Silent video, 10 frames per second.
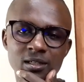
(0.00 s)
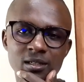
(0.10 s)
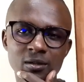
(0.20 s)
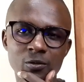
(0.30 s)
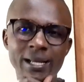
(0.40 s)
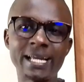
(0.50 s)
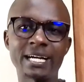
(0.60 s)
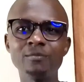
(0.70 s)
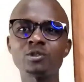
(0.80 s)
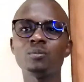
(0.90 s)
when it
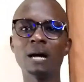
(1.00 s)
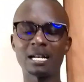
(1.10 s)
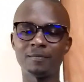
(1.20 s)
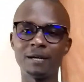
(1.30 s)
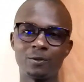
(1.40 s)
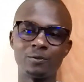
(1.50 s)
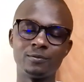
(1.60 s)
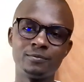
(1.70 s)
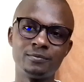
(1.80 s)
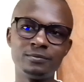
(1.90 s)
comes to maandamano,
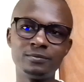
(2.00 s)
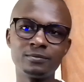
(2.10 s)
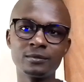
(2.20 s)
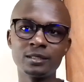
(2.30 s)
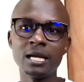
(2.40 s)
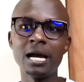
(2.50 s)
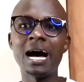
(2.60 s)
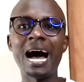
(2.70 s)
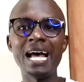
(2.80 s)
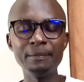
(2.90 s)

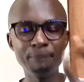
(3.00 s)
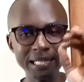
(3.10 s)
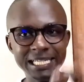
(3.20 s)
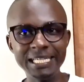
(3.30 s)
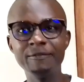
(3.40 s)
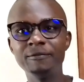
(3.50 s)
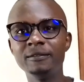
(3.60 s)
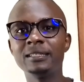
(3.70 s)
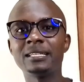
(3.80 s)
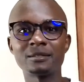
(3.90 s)
I believe
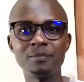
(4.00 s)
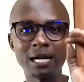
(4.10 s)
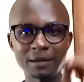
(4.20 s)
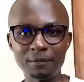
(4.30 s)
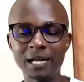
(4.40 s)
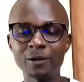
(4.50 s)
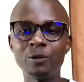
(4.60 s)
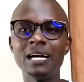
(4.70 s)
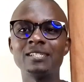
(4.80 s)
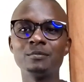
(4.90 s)
that maandamano
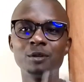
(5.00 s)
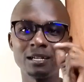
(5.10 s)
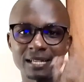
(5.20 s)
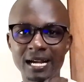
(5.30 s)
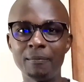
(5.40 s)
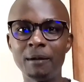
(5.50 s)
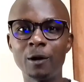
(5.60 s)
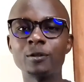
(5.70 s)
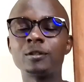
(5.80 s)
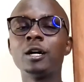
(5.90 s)
Azimio has come
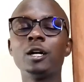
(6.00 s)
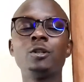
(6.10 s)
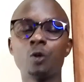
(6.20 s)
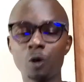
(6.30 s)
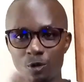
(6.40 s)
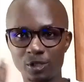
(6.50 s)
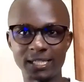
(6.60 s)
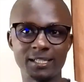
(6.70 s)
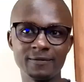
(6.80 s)
out to close it.